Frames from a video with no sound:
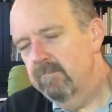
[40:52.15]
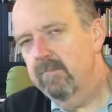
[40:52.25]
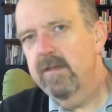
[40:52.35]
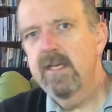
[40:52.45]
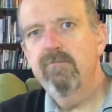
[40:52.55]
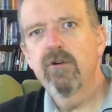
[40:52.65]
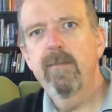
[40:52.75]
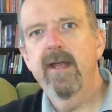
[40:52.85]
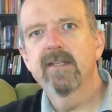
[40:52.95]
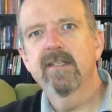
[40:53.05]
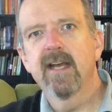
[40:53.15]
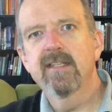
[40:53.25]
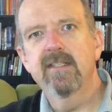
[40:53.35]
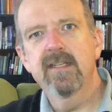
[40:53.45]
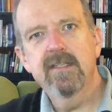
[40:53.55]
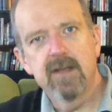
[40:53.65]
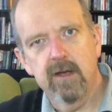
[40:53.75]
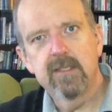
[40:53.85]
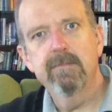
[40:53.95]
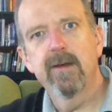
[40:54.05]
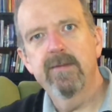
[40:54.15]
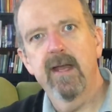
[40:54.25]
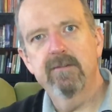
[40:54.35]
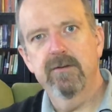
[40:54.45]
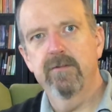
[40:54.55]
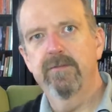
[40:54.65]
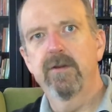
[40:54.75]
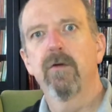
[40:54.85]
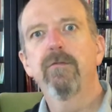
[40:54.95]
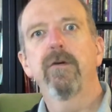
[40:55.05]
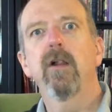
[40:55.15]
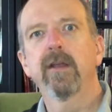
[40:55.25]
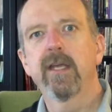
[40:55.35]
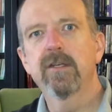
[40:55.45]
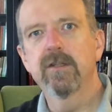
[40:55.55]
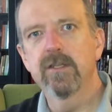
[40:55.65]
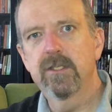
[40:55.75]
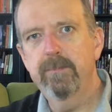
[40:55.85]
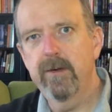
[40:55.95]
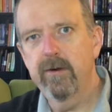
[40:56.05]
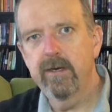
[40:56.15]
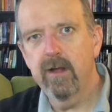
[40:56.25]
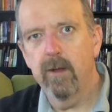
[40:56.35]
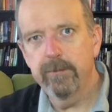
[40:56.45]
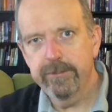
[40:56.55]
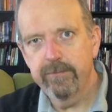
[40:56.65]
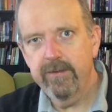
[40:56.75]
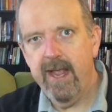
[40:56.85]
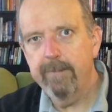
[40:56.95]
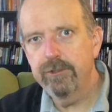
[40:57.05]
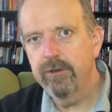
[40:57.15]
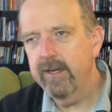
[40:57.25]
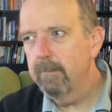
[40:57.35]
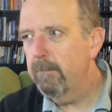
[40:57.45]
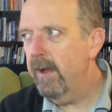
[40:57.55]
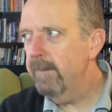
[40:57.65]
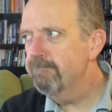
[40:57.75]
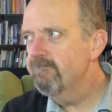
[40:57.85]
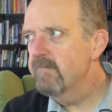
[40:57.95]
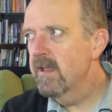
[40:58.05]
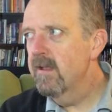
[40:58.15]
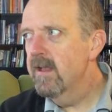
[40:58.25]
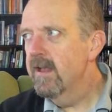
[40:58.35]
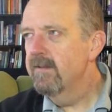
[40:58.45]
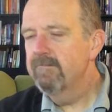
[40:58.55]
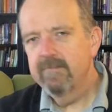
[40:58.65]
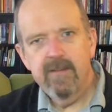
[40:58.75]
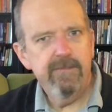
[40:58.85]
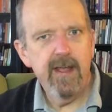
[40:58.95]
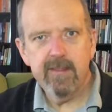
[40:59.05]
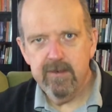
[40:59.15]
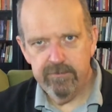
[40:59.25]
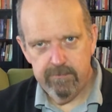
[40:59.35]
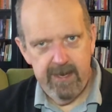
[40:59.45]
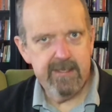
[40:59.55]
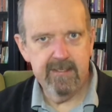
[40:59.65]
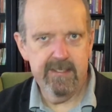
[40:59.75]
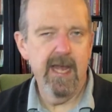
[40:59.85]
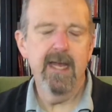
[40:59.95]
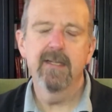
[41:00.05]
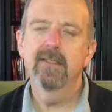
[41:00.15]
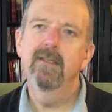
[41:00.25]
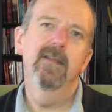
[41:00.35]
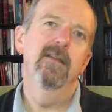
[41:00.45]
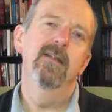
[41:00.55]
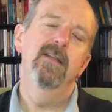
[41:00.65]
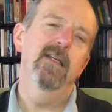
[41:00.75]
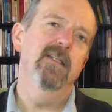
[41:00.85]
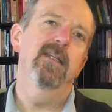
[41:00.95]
he romanticizes it, talks about that sort of, falling into the spirit, almost sort of capturing it. But the fact that it's romanticized doesn't